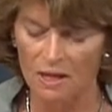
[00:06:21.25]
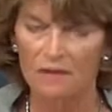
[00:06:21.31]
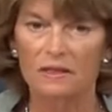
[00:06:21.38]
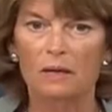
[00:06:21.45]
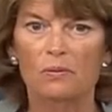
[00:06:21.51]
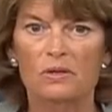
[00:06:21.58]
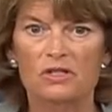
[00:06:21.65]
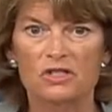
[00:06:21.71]

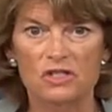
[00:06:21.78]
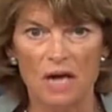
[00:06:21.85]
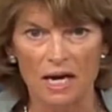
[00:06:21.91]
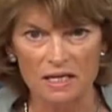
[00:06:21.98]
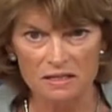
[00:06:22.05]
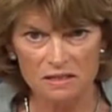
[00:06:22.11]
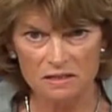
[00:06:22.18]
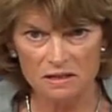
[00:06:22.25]
that was
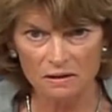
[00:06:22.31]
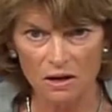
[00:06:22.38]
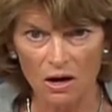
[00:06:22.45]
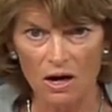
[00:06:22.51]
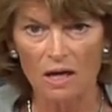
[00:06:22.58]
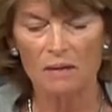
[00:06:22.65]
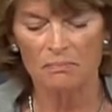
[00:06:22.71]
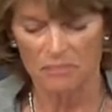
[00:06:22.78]
signed into
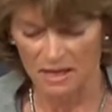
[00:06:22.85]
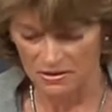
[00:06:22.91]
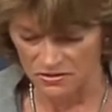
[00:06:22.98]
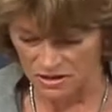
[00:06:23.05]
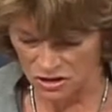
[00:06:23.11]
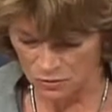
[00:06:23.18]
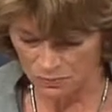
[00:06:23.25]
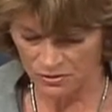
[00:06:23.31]
law by
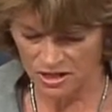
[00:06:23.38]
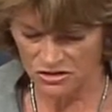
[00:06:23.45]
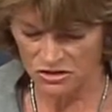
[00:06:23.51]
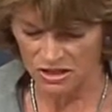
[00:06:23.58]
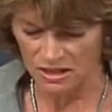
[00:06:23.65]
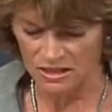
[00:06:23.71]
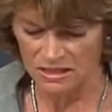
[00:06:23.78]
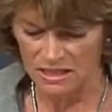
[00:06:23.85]
this
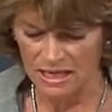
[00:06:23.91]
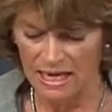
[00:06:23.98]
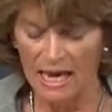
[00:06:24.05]
president,